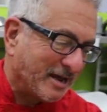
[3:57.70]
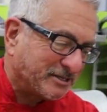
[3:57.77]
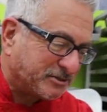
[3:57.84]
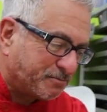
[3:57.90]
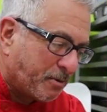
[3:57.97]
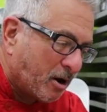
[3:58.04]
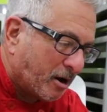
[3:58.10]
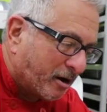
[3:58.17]
next
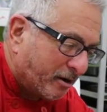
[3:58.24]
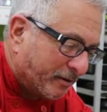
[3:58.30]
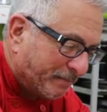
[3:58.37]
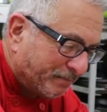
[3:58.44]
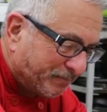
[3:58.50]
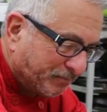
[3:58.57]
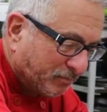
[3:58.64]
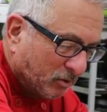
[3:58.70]
part.
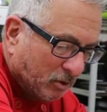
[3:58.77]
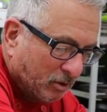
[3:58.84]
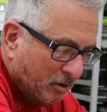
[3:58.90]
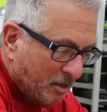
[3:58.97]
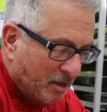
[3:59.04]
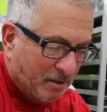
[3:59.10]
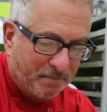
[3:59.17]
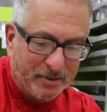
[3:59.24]

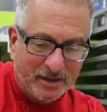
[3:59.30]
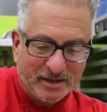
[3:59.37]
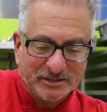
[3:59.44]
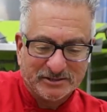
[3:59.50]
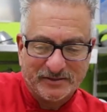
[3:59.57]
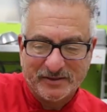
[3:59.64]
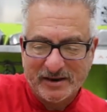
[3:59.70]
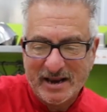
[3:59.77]

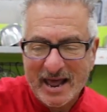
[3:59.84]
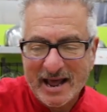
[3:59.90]
Because the